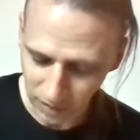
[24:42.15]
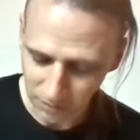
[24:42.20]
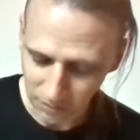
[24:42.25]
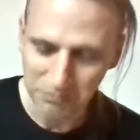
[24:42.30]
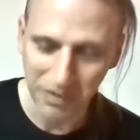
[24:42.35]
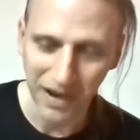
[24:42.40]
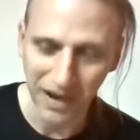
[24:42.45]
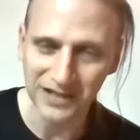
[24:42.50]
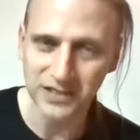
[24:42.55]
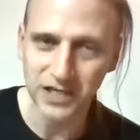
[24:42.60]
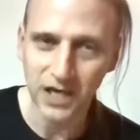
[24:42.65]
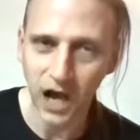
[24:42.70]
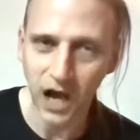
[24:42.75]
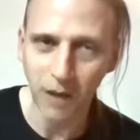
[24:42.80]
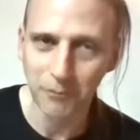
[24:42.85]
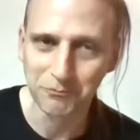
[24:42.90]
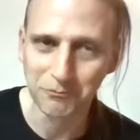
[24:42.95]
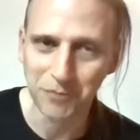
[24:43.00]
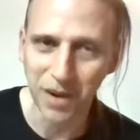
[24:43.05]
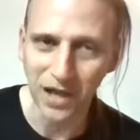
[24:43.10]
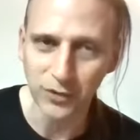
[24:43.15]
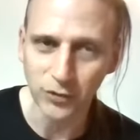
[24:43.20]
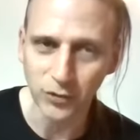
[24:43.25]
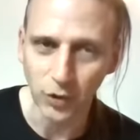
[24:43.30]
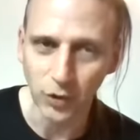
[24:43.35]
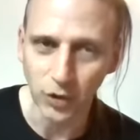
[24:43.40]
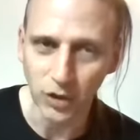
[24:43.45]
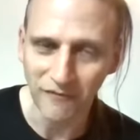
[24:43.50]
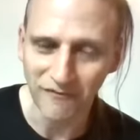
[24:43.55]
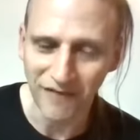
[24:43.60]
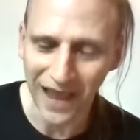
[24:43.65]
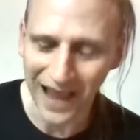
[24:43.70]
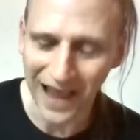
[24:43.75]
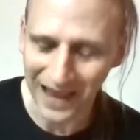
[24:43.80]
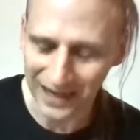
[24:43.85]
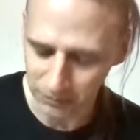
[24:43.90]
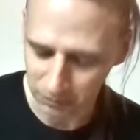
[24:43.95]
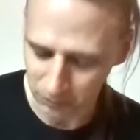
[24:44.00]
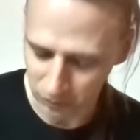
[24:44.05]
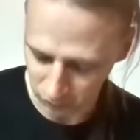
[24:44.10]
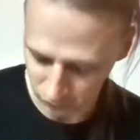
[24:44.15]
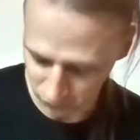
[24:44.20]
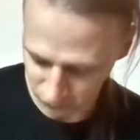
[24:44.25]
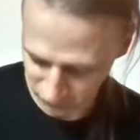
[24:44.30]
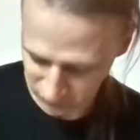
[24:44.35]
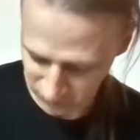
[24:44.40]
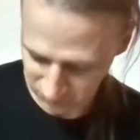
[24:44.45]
but a bundle of animals.